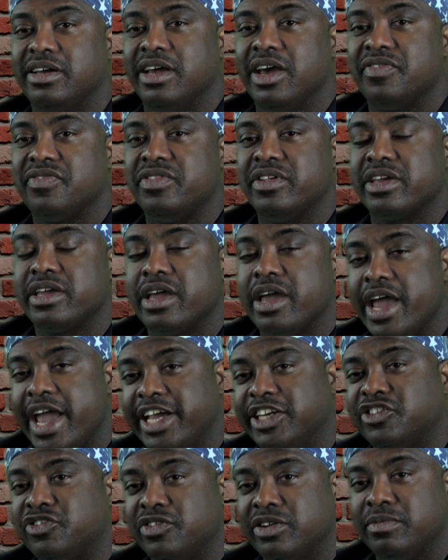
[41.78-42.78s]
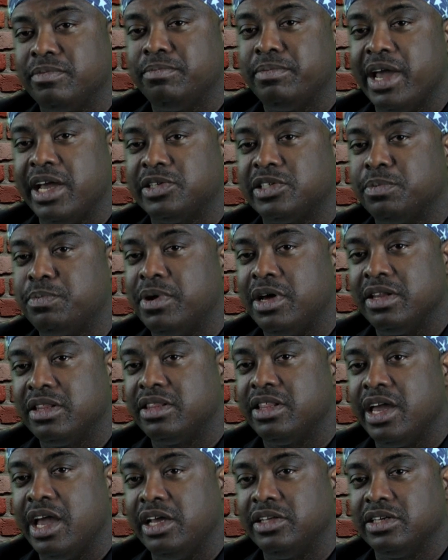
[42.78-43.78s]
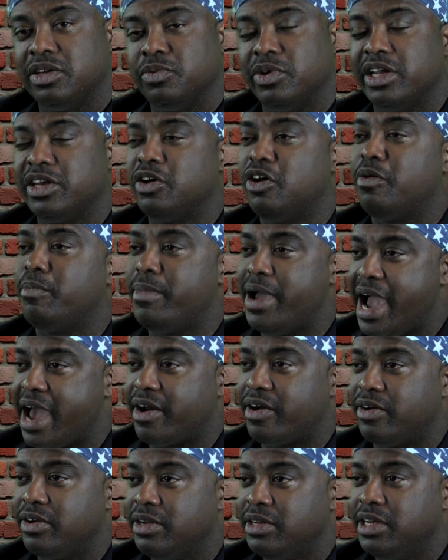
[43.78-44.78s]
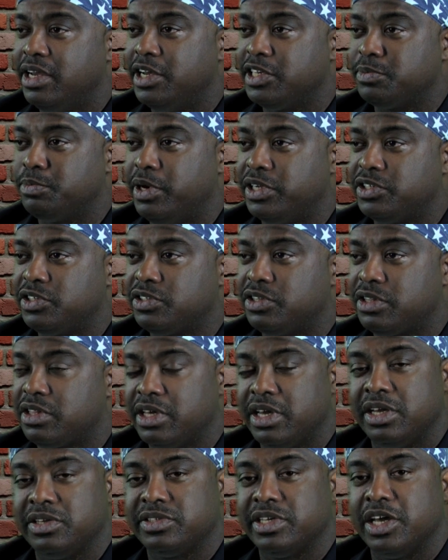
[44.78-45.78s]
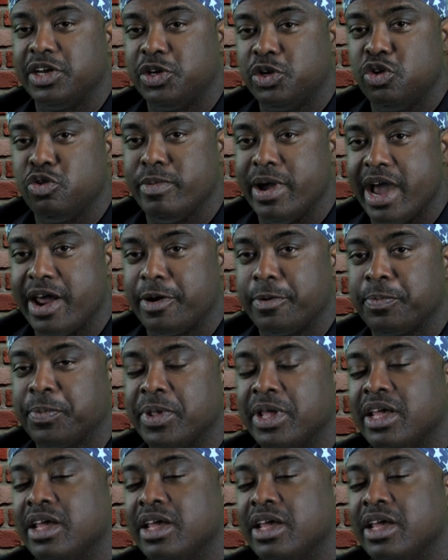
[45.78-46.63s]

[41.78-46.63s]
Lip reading: ethnic hatred based upon things that really don't matter as much as the things that do matter.